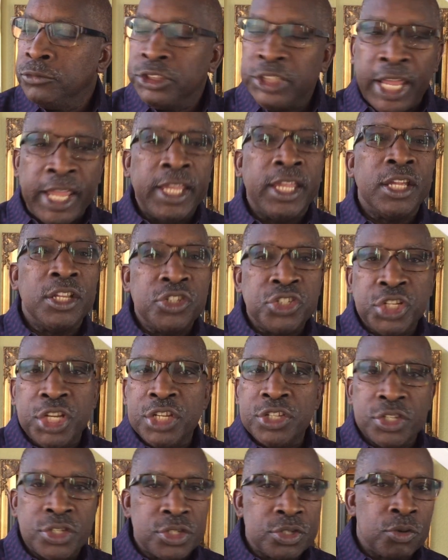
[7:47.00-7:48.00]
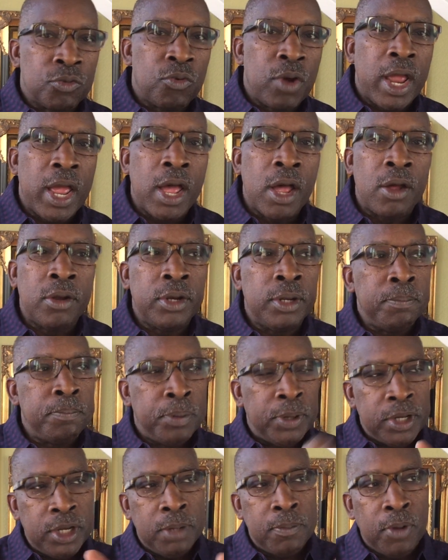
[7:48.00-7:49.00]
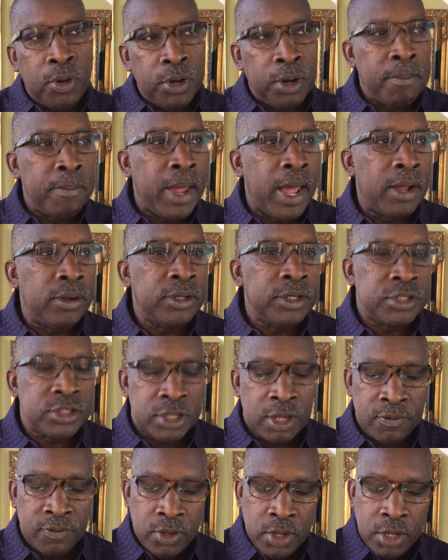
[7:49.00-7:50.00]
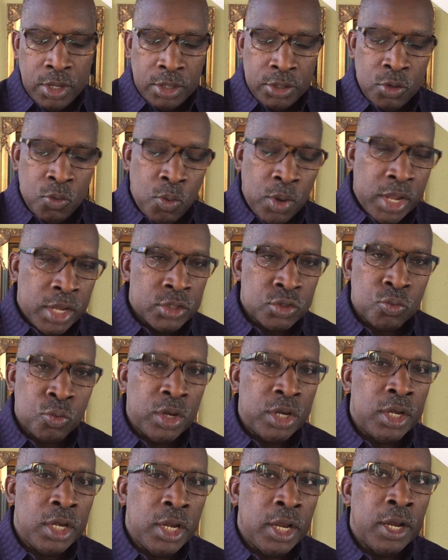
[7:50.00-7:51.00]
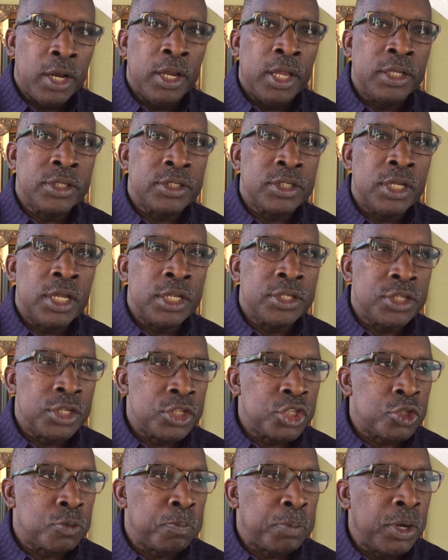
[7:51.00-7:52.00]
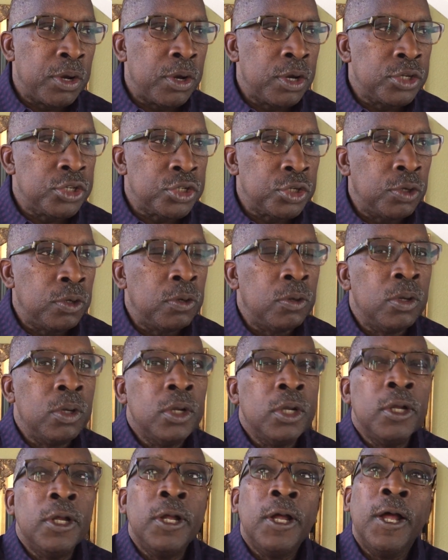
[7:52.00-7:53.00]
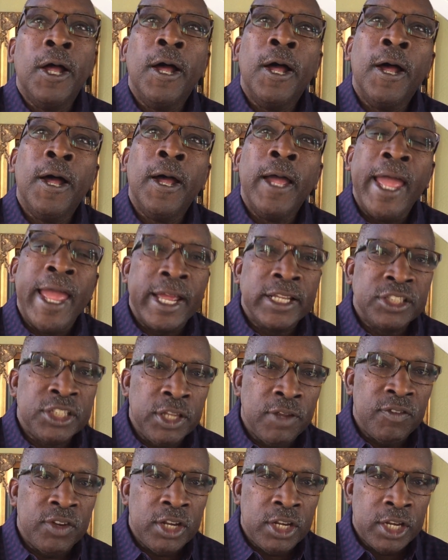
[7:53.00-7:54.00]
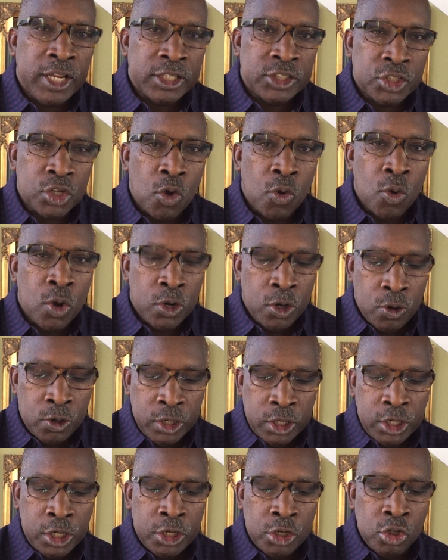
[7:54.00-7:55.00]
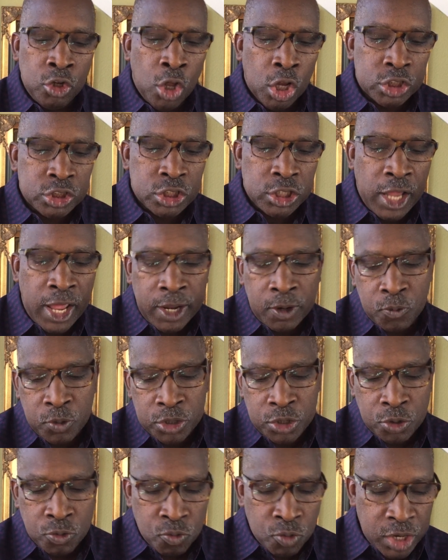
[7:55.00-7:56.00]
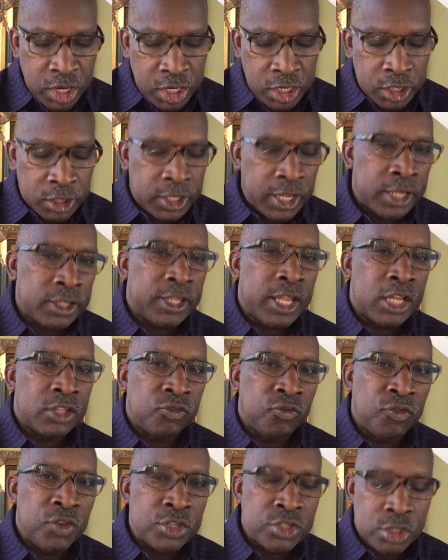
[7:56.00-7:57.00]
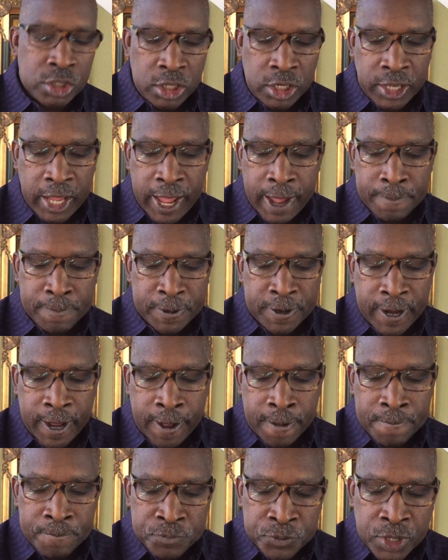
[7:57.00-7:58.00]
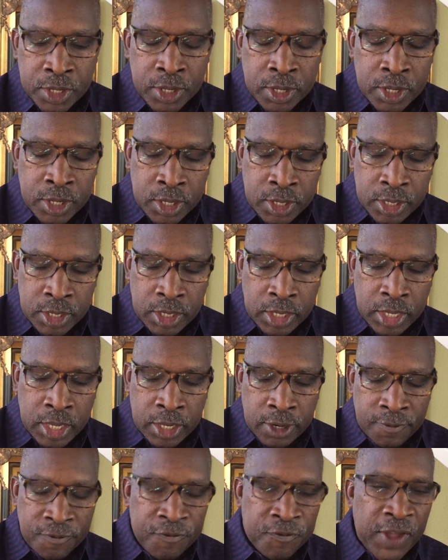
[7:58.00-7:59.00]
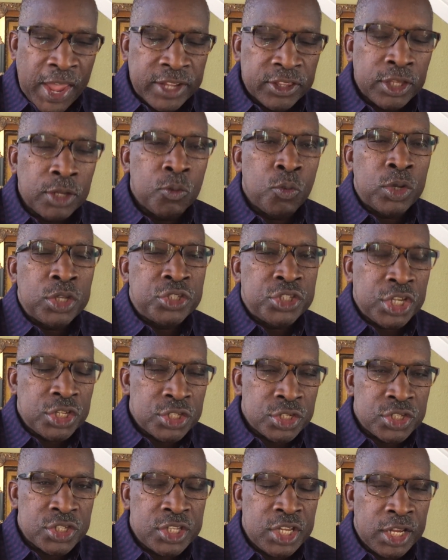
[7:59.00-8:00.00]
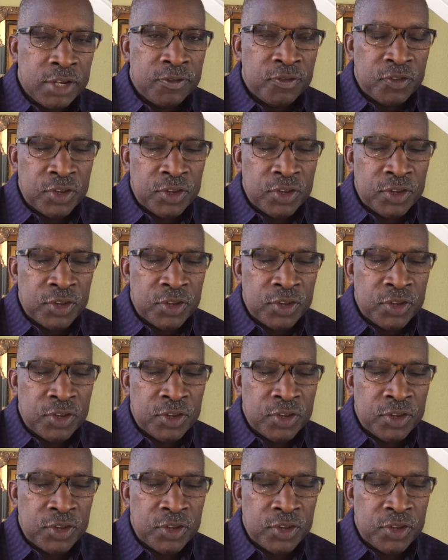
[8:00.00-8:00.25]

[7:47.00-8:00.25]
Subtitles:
taking Jesus around and putting him on the mountain and stuff the way it's written there. It's a spiritual activity that's going on, and it looks like when you read it that that's physically happened. Now, it affected what Jesus did